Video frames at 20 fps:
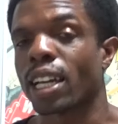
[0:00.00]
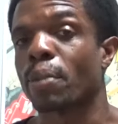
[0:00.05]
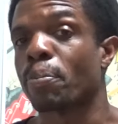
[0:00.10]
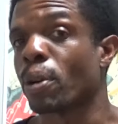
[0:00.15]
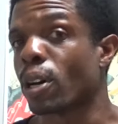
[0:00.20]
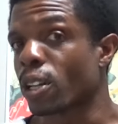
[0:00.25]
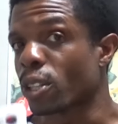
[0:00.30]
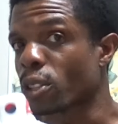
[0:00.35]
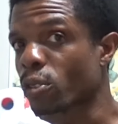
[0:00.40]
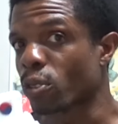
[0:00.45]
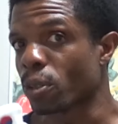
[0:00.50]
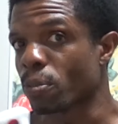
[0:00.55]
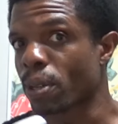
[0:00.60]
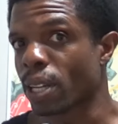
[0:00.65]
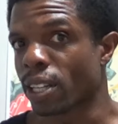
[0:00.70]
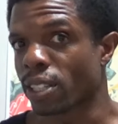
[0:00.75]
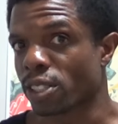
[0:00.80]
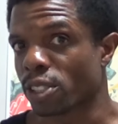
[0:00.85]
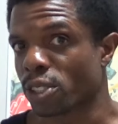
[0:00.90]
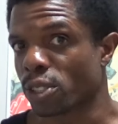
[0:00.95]
I bought three
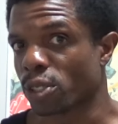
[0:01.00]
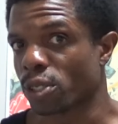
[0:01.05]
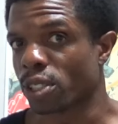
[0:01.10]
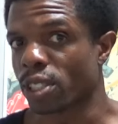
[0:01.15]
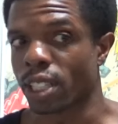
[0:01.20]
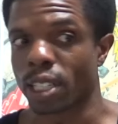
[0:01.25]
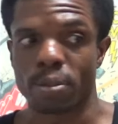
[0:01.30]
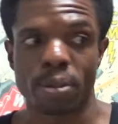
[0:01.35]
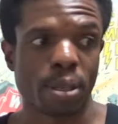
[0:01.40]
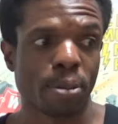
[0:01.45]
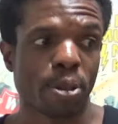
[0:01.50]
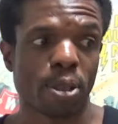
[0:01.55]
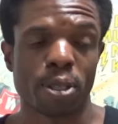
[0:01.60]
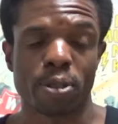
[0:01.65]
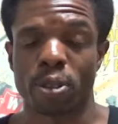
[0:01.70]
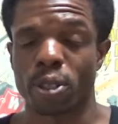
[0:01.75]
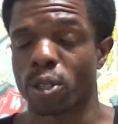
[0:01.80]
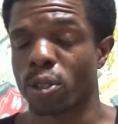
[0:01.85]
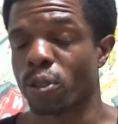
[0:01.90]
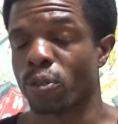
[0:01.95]
pairs of shoes today, but I'm
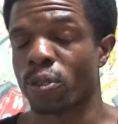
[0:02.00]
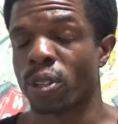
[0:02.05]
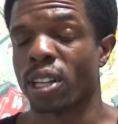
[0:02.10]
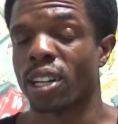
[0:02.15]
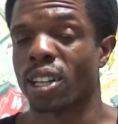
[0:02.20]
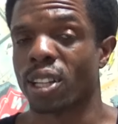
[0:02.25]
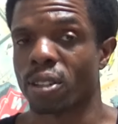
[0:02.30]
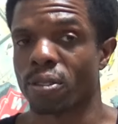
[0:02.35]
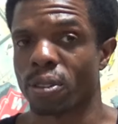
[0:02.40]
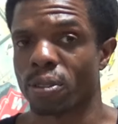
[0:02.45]
only doing one other